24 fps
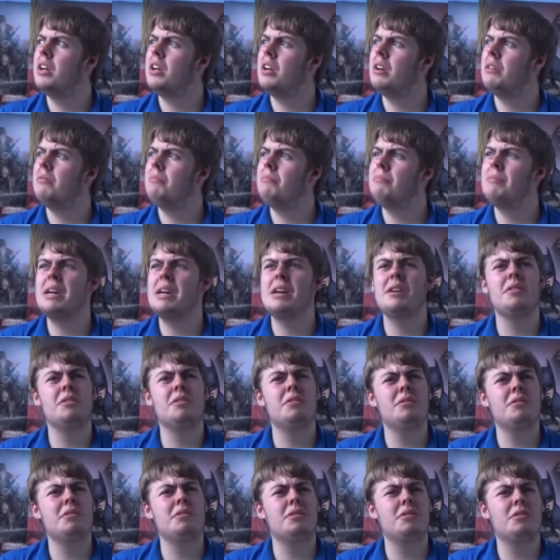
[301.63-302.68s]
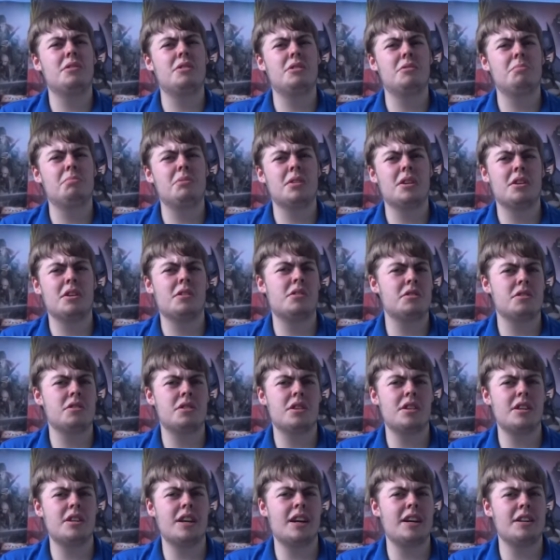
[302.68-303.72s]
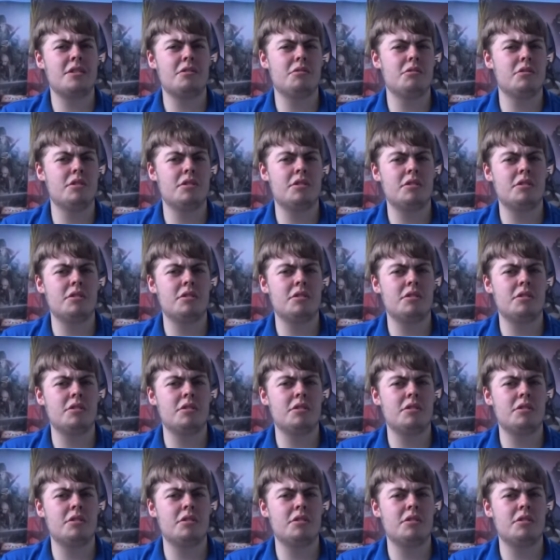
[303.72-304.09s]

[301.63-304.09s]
a metal duplicate or something. I don't